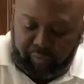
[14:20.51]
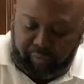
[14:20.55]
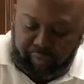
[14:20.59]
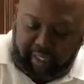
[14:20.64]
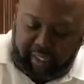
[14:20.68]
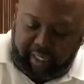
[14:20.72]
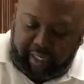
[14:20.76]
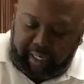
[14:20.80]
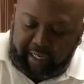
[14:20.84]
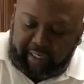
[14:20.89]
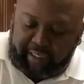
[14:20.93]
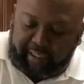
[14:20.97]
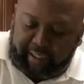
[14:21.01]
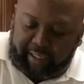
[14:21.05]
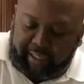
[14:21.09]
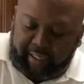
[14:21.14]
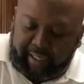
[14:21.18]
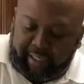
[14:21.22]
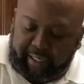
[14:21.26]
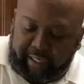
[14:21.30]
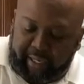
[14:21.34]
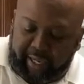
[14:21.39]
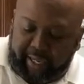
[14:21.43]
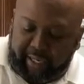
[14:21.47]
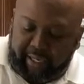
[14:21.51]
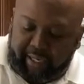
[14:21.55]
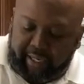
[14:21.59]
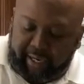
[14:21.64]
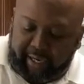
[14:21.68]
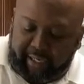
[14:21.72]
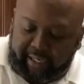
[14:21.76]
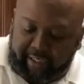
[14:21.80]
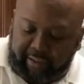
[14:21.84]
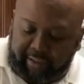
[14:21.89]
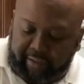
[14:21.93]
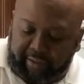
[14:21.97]
kind of let it down, and I
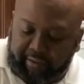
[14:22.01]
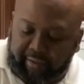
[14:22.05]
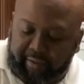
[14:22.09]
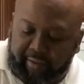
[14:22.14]
just